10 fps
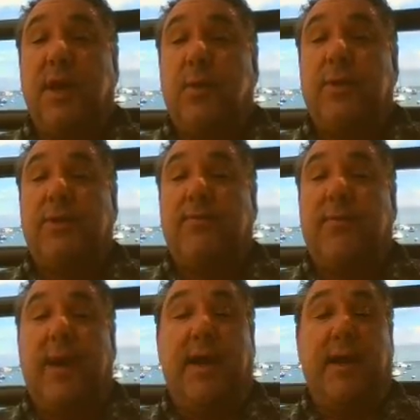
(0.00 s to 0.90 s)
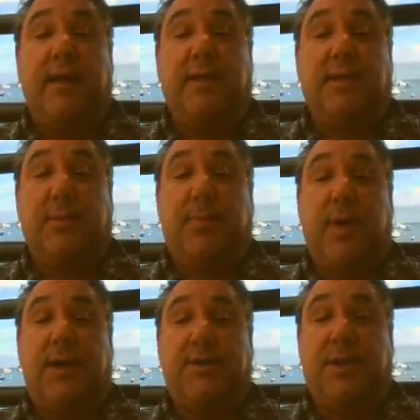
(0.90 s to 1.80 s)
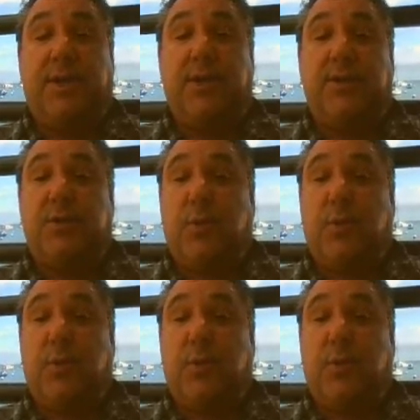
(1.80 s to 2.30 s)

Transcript: with the finding that the prosecutors